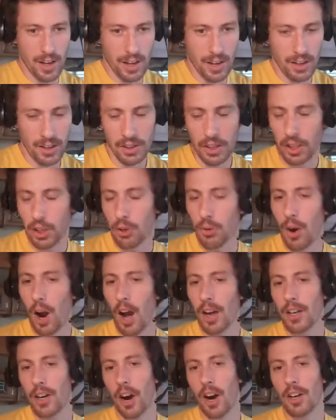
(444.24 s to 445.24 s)
Little
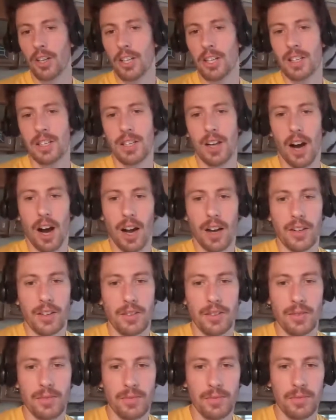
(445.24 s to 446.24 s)
Rock, Arkansas.
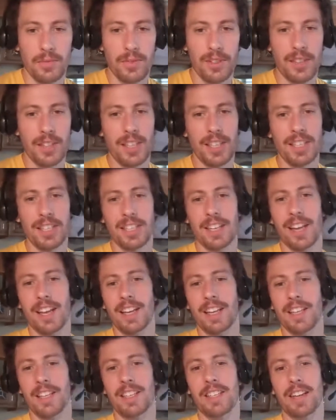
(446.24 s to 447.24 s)
This
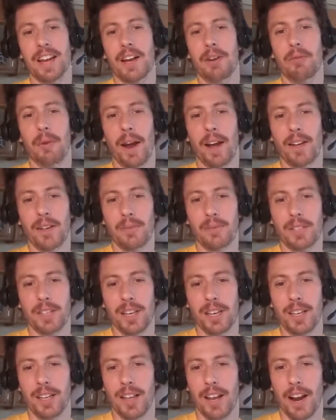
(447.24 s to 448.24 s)
is a random
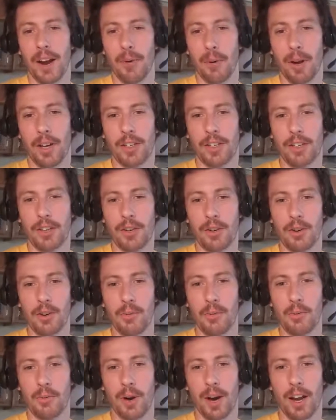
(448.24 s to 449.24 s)
city that I went to,
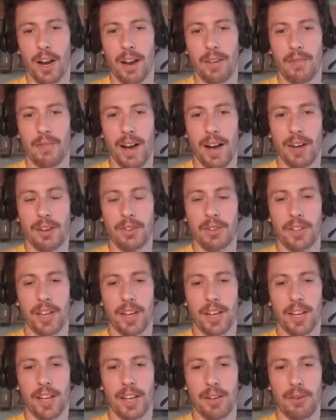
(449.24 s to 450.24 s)
but I found
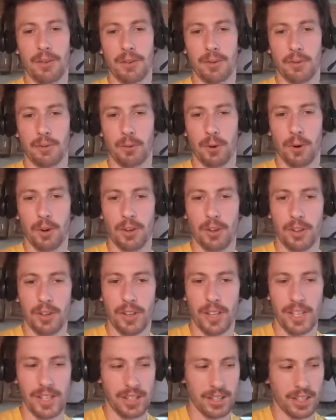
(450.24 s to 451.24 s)
that it was worth
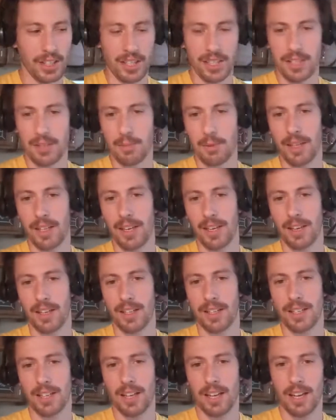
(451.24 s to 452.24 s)
this list
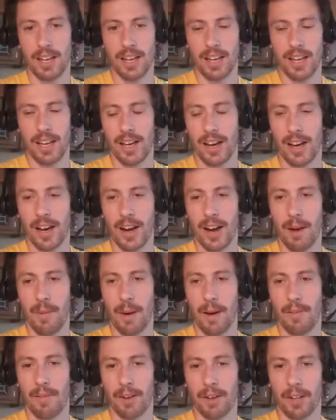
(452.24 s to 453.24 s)
because
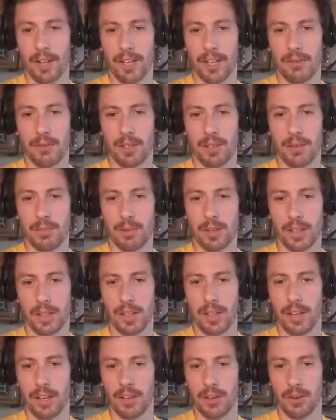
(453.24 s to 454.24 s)
I felt like it was
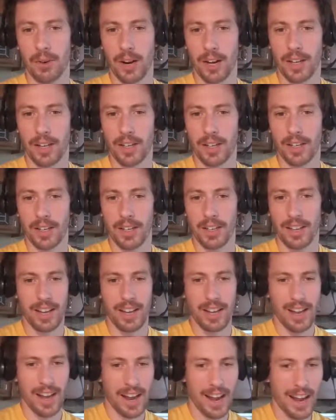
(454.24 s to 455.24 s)
completely underrated,
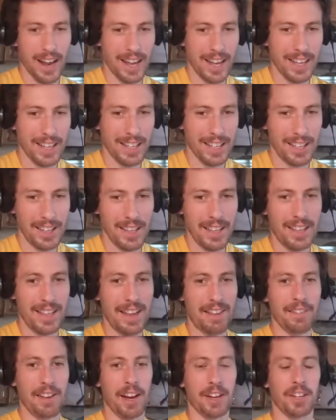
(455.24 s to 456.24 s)
and
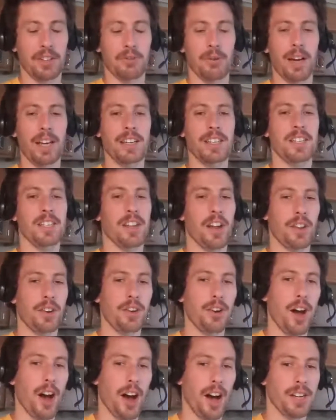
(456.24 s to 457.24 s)
they've got a great
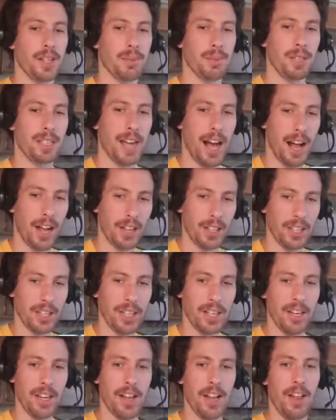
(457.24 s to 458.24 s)
southern
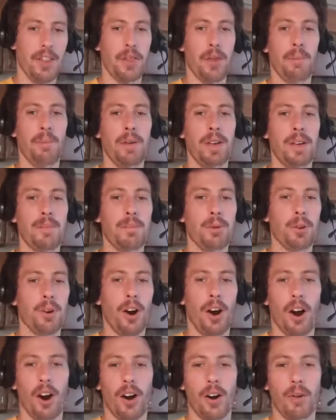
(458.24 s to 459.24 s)
hospitality. The
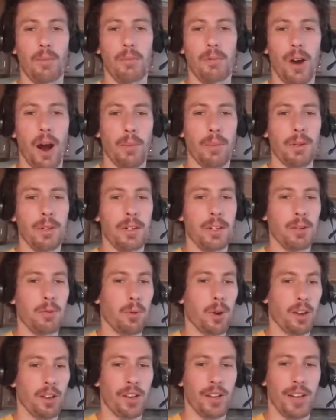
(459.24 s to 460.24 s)
people are probably
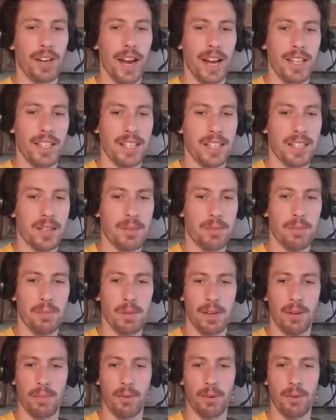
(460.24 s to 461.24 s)
one of the nicest
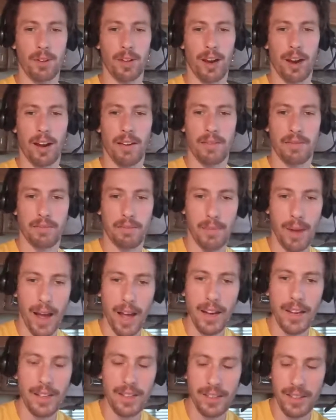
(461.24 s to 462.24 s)
people that I've
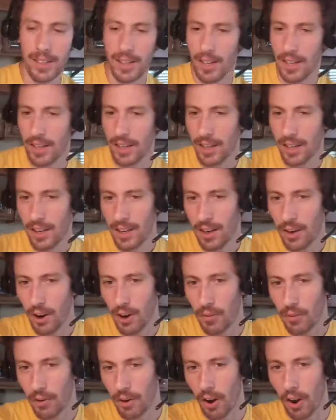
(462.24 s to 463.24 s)
met
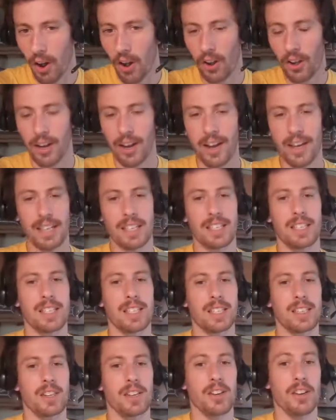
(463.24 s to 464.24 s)
overall.
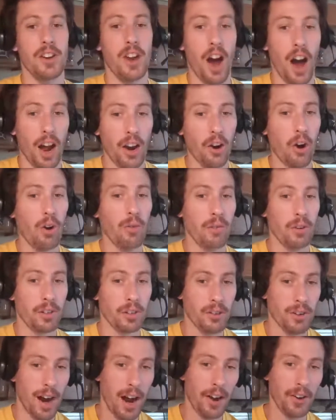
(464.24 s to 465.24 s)
It's not
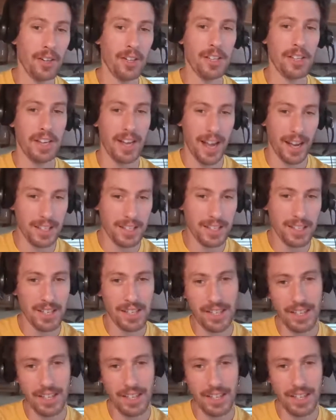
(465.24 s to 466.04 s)
overcrowded yet.